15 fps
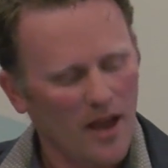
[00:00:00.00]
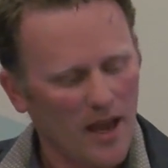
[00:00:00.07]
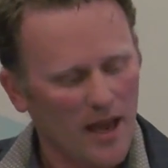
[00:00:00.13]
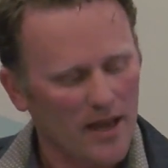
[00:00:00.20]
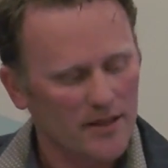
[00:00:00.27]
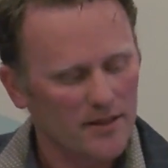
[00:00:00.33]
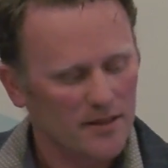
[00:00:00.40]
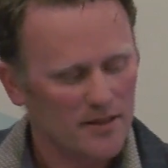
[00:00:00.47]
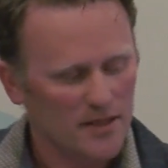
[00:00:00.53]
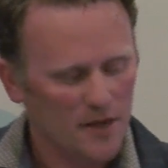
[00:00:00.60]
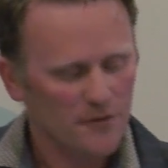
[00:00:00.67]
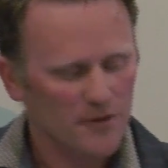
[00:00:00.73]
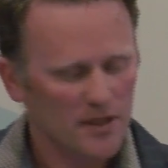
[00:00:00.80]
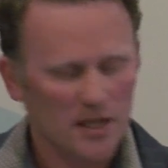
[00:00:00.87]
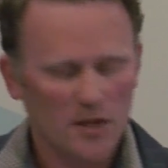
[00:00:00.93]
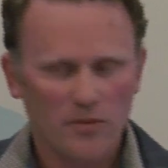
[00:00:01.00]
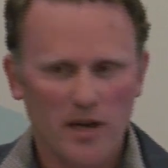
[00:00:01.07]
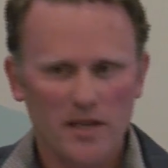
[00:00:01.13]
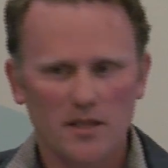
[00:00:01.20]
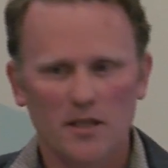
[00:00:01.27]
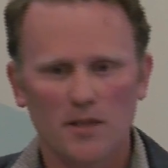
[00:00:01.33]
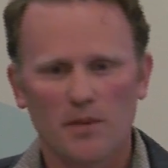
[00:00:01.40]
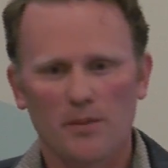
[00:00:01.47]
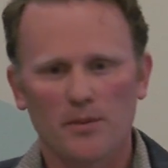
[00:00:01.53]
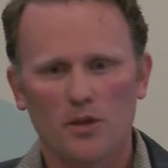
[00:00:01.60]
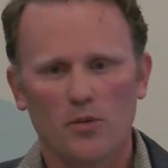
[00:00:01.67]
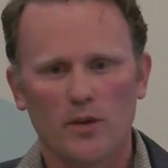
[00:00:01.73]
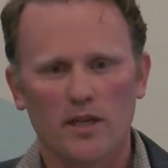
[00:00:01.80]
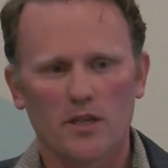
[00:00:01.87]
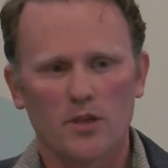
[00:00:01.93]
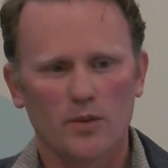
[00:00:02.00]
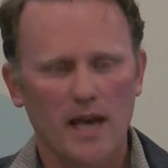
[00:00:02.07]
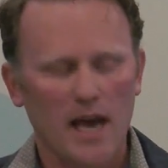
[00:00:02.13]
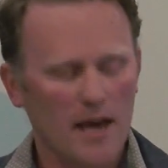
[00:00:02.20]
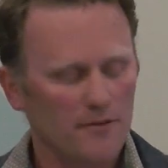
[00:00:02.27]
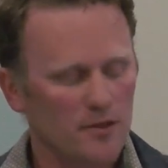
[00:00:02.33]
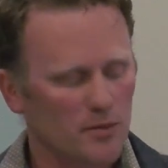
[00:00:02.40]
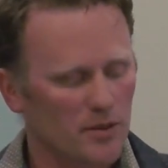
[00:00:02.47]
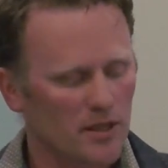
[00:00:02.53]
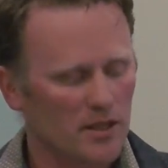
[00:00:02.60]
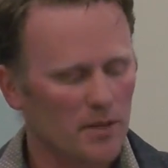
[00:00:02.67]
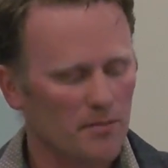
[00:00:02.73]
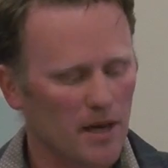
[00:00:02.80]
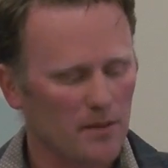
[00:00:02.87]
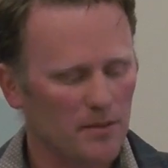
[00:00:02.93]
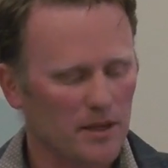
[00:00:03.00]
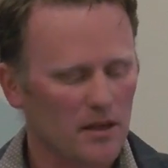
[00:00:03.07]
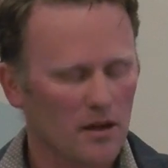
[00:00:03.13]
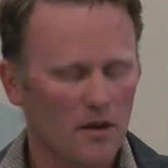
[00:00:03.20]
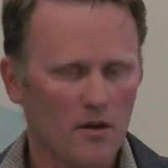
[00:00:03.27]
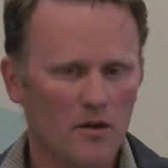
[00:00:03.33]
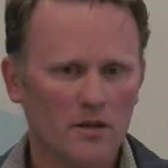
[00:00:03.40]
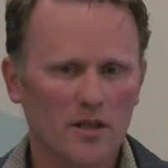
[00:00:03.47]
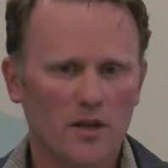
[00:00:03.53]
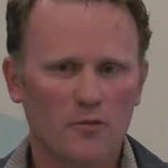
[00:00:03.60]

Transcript: And definitely raising the public awareness. We have to bring the public along.